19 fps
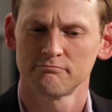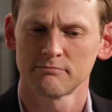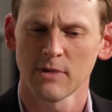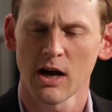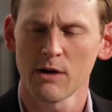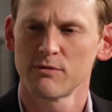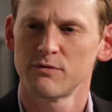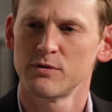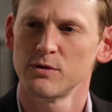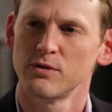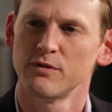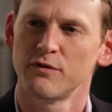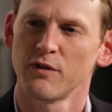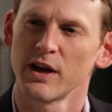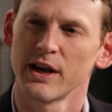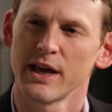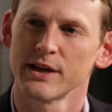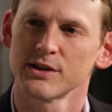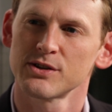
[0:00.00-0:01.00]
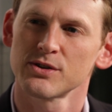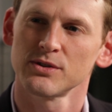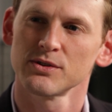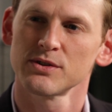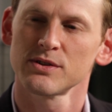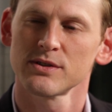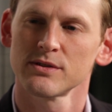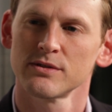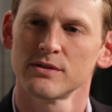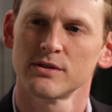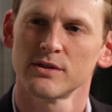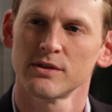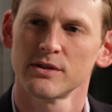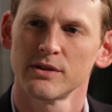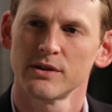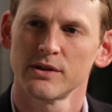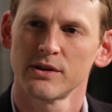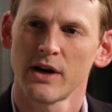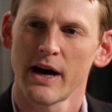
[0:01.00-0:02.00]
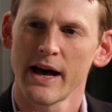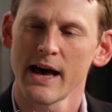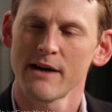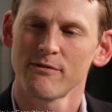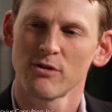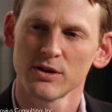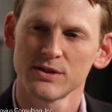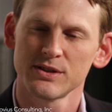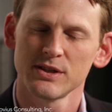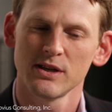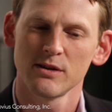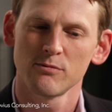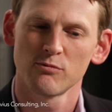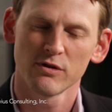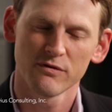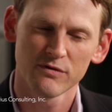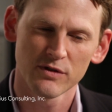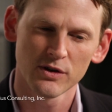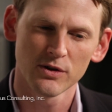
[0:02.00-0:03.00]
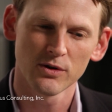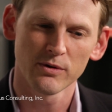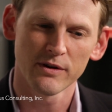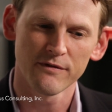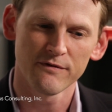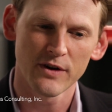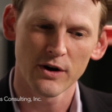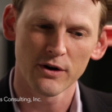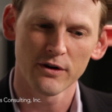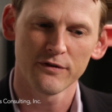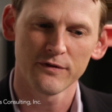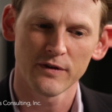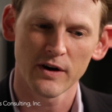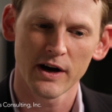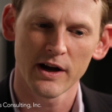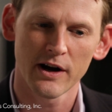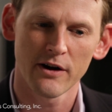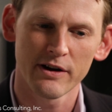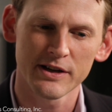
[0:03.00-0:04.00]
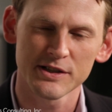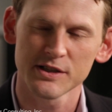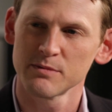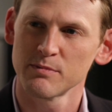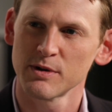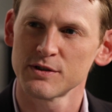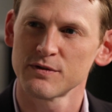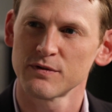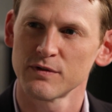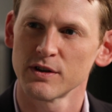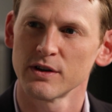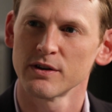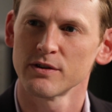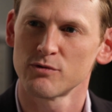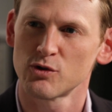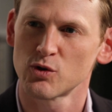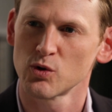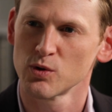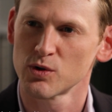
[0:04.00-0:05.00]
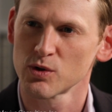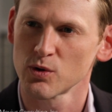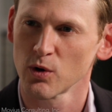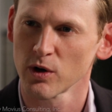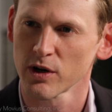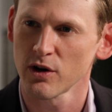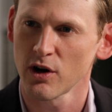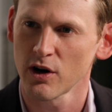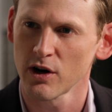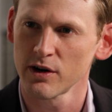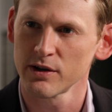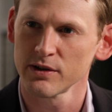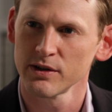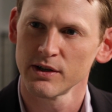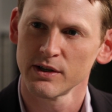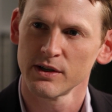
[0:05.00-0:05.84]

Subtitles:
I review the financials. I have our team review and verify our estimates for the true scorecard,